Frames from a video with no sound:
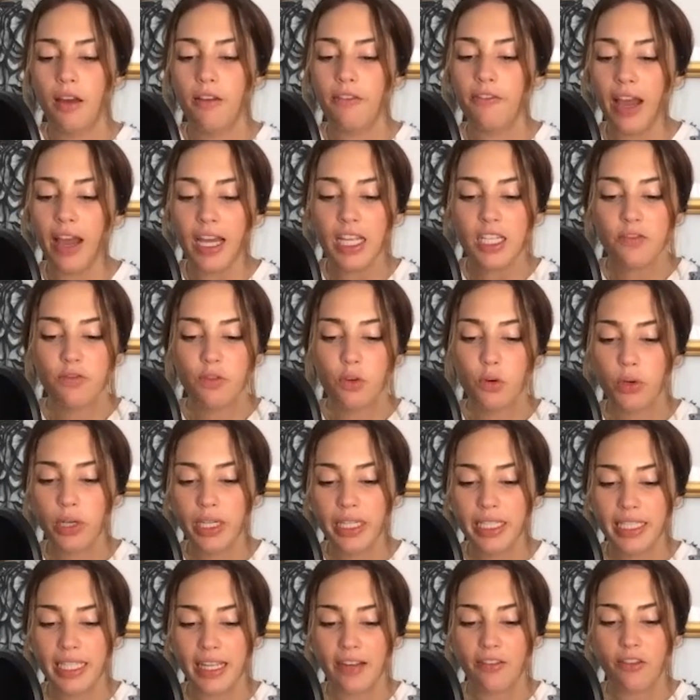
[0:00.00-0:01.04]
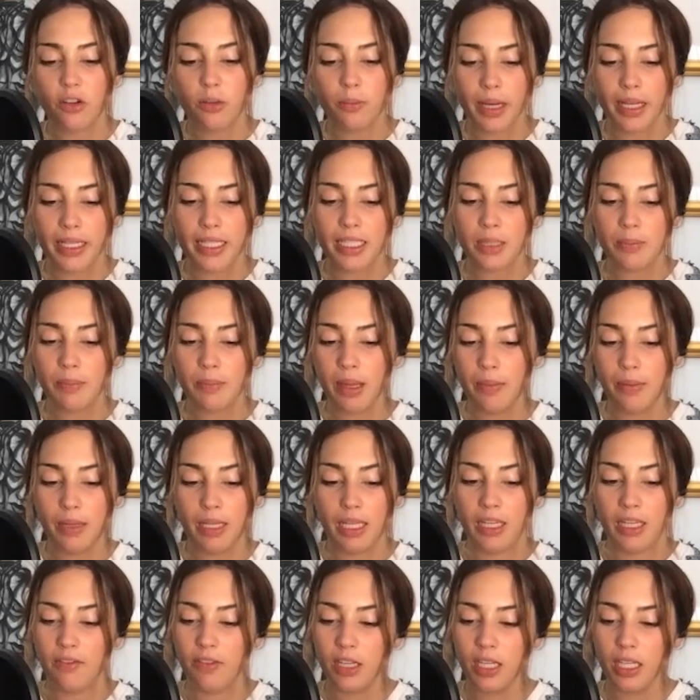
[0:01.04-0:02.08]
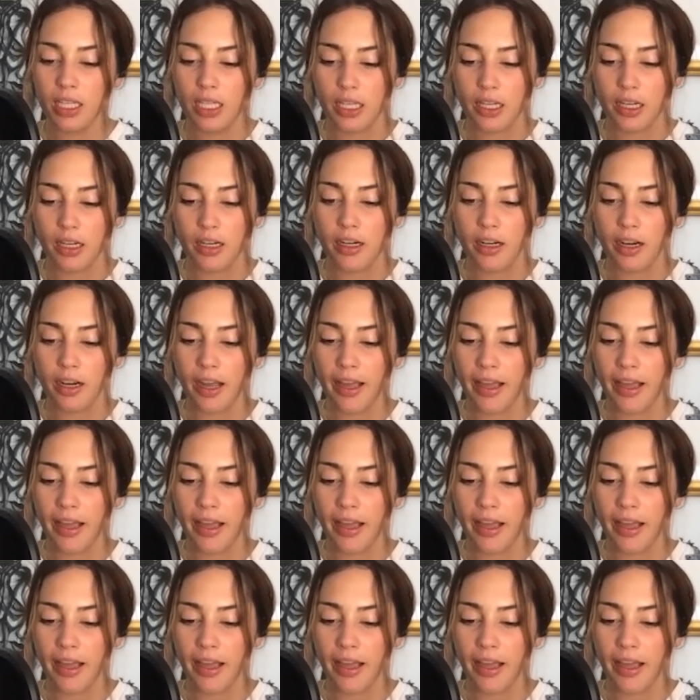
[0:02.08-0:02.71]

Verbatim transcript: Fast forward several months, maybe even a year,